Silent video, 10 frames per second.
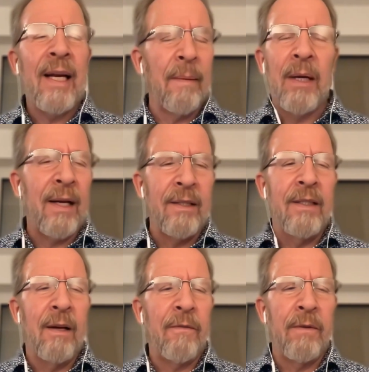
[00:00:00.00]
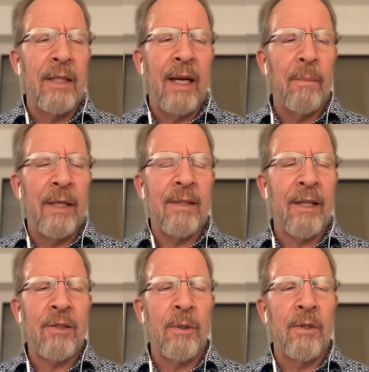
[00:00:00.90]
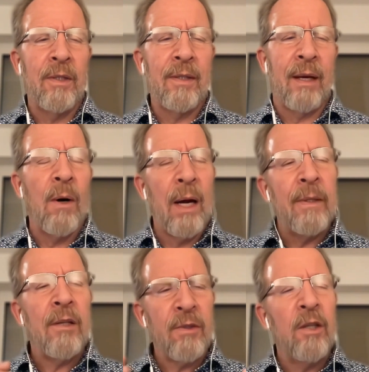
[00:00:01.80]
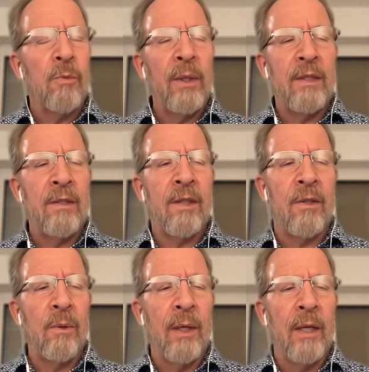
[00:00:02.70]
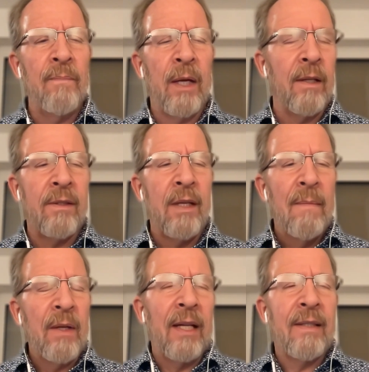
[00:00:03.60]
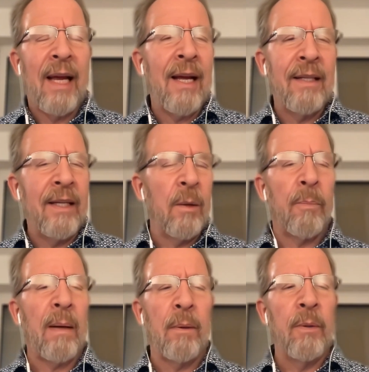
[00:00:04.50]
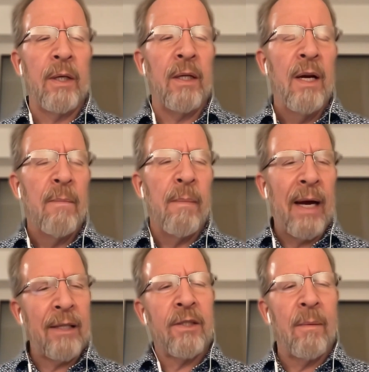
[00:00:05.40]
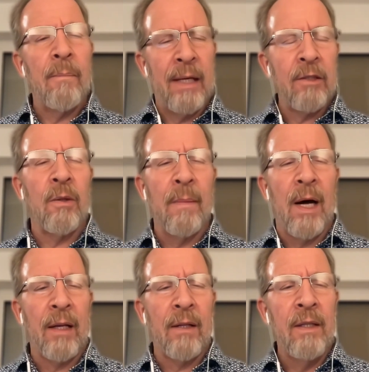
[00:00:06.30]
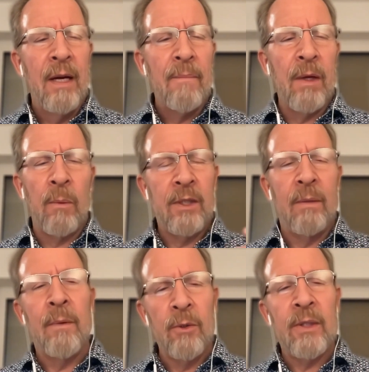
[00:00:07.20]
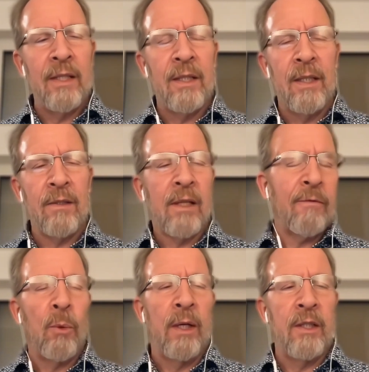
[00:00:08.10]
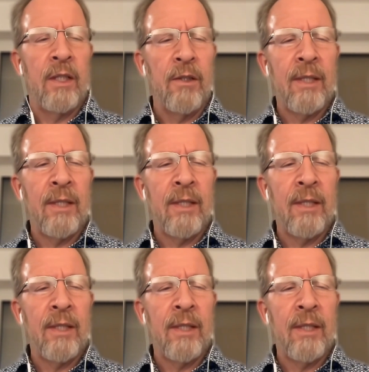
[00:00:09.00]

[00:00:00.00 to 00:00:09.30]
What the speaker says: I'm not enough of a database expert to say why, but there's good reasons to do it, and it's handy, and it probably matched some mental model that was in most software engineers'